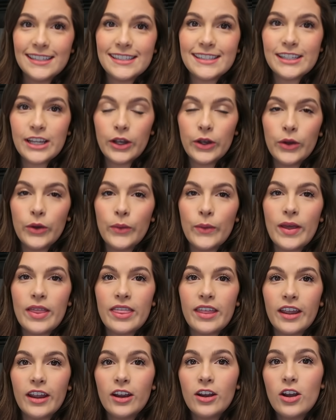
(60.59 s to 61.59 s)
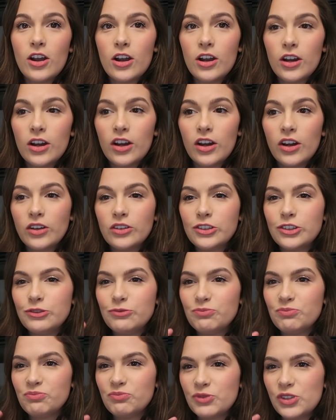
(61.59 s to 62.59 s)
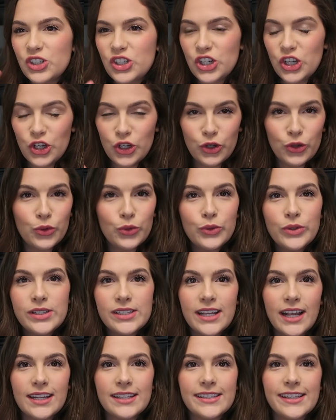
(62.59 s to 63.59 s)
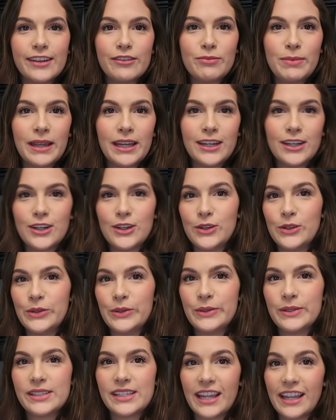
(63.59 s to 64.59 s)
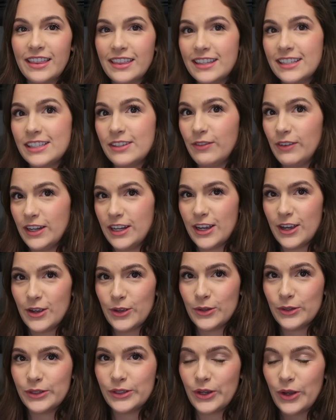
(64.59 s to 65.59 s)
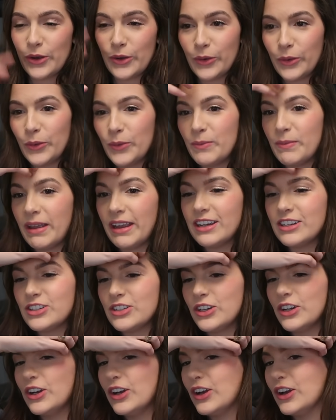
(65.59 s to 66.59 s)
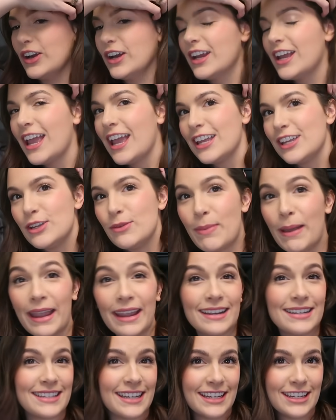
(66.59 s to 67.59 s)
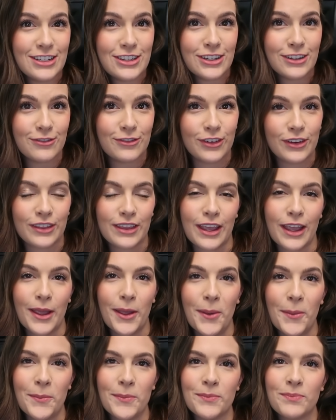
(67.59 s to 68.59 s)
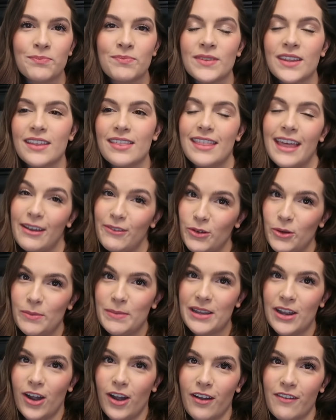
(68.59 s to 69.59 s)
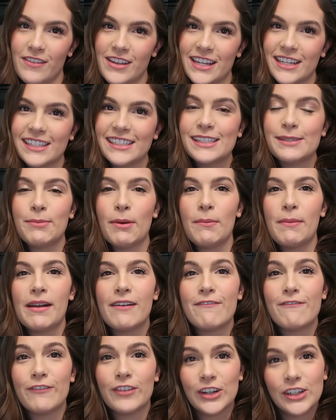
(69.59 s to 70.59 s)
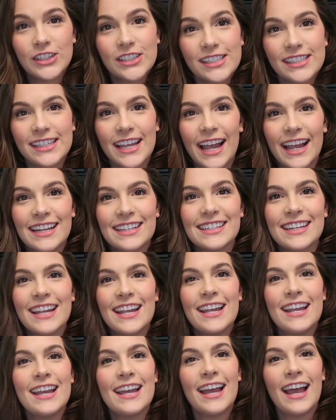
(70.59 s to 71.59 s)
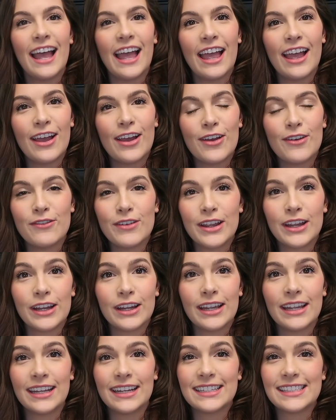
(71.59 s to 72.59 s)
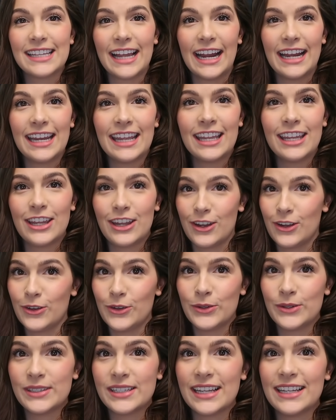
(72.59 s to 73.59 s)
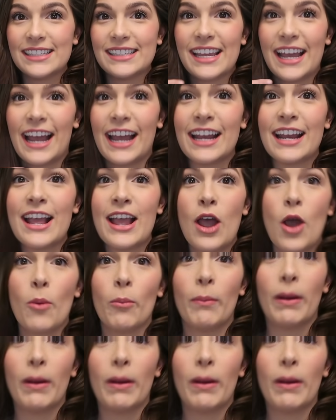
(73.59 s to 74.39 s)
So there are two sets of big news in this video, so make sure you pay attention for them. They will be obvious, but my first set of exciting news is that